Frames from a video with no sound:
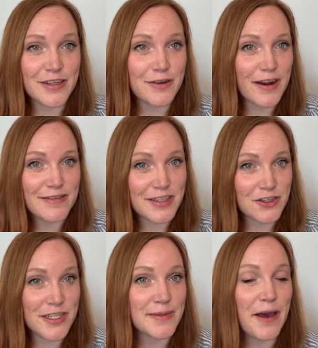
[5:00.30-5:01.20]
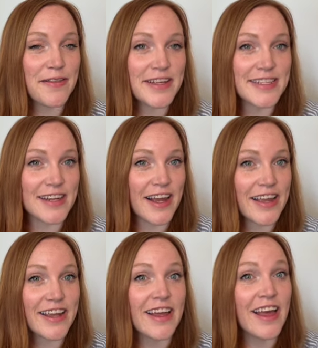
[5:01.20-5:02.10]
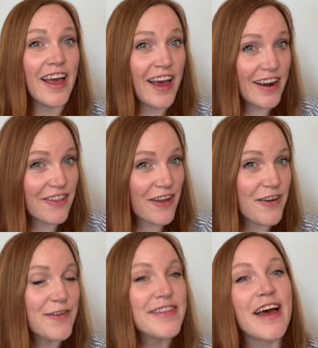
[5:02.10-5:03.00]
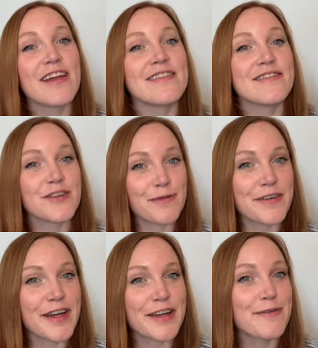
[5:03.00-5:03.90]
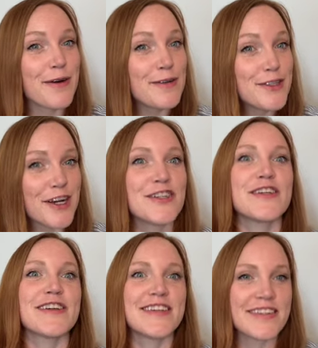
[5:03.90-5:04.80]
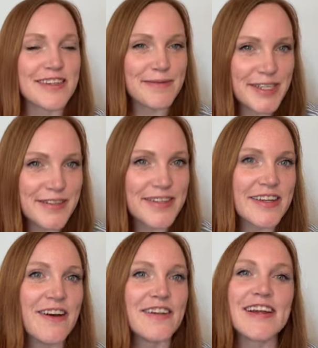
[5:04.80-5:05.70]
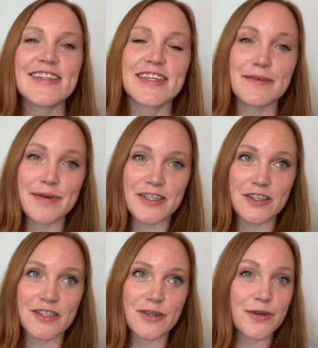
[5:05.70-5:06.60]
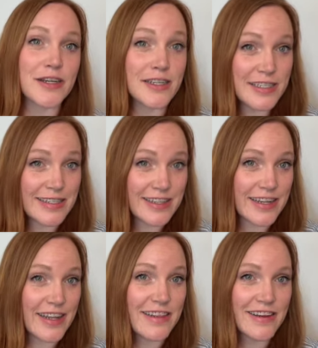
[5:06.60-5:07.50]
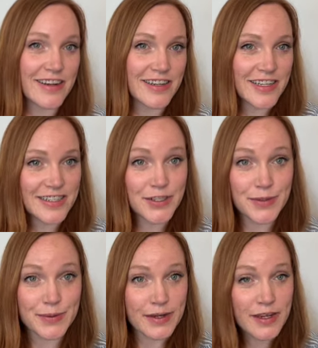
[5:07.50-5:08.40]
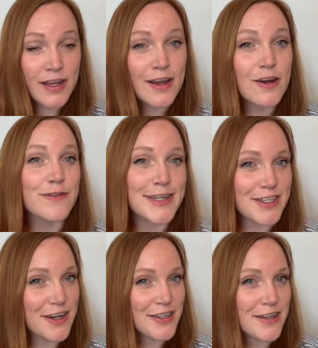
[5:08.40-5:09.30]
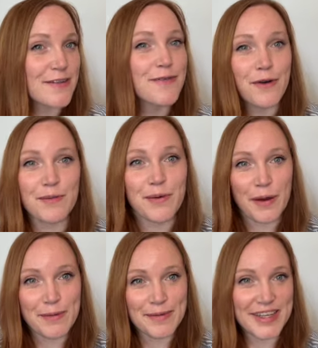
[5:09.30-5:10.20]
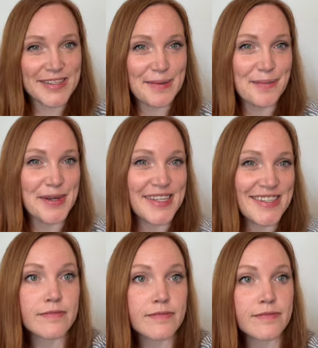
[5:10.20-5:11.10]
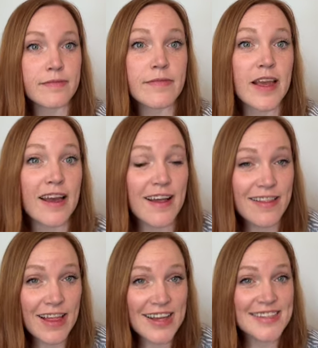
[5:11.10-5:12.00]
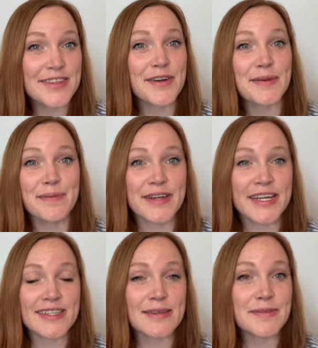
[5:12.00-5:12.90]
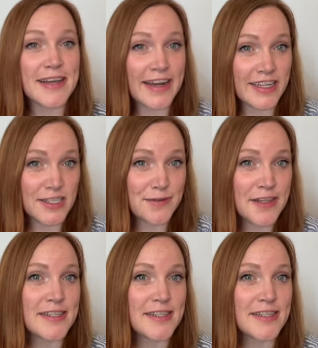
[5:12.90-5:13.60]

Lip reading: don't have to stress about things dying. And along with that, don't forget your phone charger, because you're going to be using it all night taking pictures, or your assistant, and they're going to need to recharge their phone probably at some point. Last, you want to bring some signage for the